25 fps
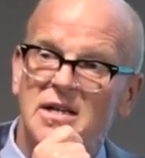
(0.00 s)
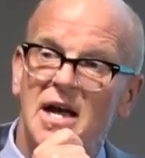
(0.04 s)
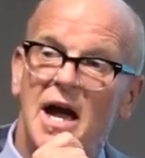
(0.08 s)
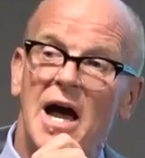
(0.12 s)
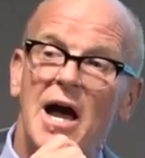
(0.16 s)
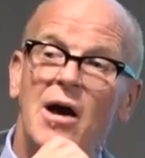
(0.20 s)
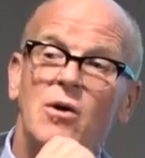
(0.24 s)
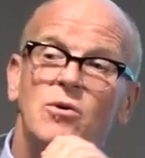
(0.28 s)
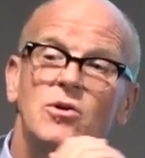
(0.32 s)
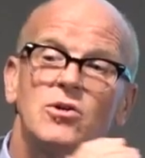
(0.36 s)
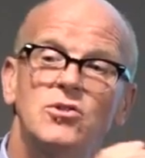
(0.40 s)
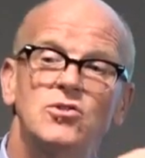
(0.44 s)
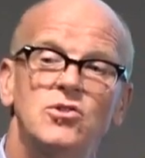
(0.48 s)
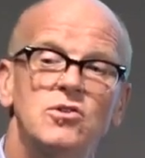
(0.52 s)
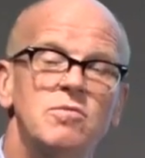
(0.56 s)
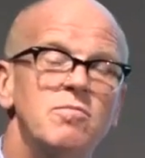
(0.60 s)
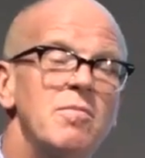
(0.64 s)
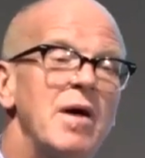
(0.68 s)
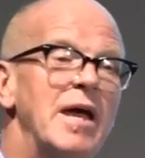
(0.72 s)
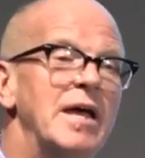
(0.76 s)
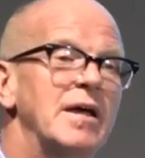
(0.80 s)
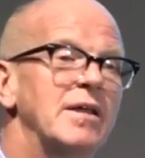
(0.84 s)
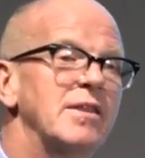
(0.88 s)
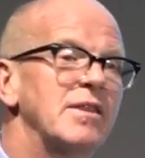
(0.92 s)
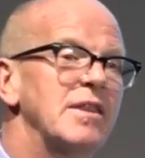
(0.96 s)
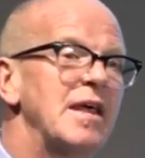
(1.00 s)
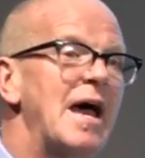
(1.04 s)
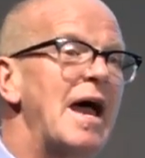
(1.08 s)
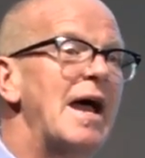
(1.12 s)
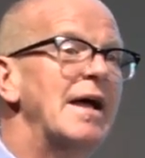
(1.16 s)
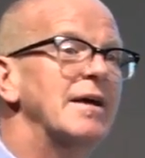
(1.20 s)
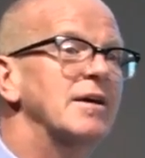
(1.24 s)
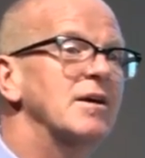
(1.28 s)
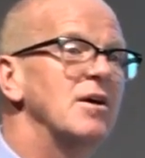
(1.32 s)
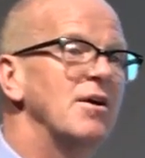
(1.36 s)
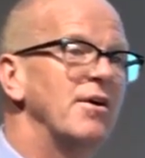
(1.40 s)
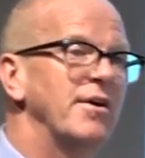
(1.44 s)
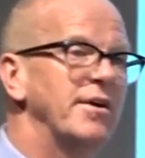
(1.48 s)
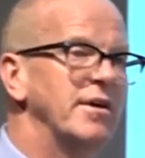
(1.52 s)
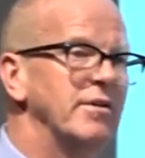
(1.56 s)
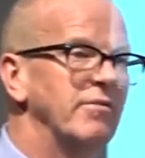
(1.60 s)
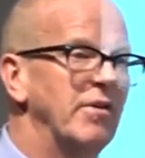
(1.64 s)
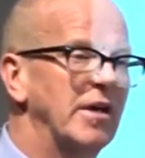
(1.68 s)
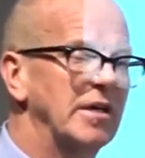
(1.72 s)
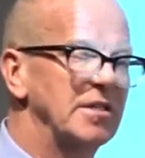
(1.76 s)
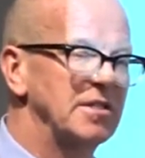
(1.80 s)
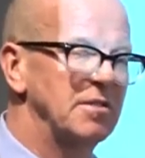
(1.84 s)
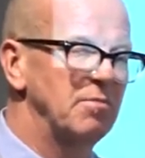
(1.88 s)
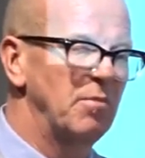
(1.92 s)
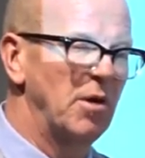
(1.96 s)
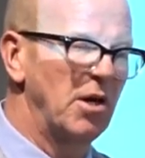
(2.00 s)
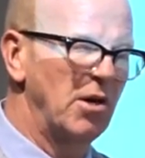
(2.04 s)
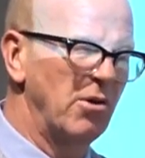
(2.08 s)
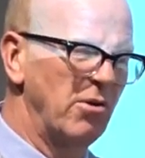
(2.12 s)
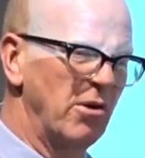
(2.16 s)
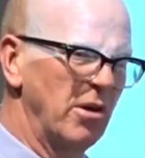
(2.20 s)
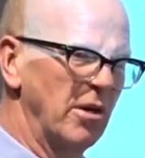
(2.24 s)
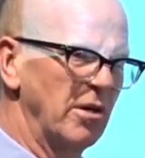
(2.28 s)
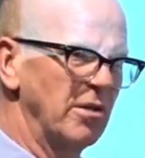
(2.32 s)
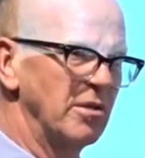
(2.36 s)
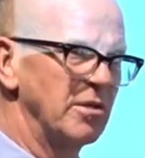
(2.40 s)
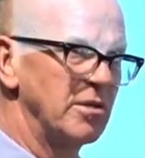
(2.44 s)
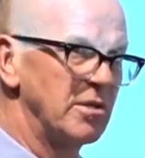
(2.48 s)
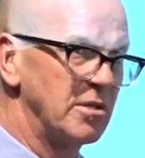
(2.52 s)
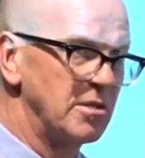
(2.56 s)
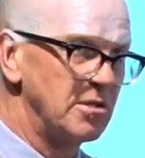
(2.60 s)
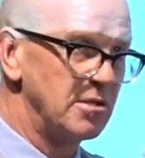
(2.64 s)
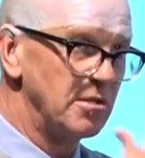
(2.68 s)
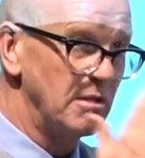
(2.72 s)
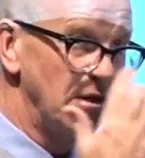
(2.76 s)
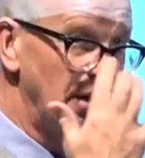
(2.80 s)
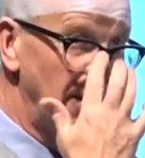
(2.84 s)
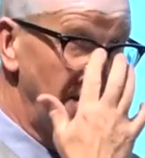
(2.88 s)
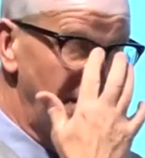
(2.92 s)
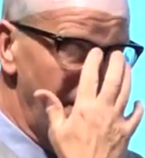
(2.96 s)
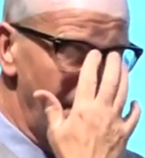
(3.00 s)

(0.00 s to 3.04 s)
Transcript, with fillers: How could you make that kind of experience,